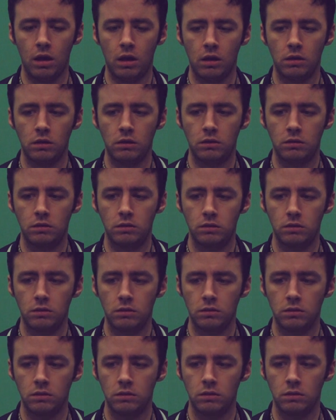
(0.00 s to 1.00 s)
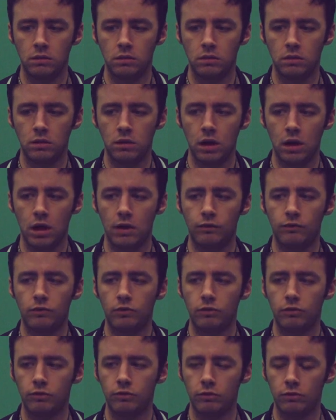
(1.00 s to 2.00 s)
and
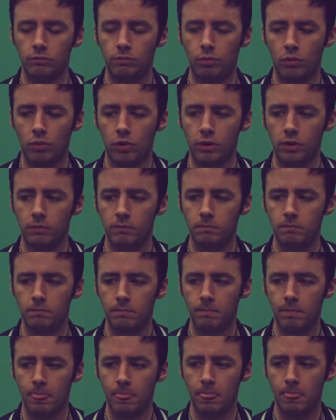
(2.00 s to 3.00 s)
after a certain point,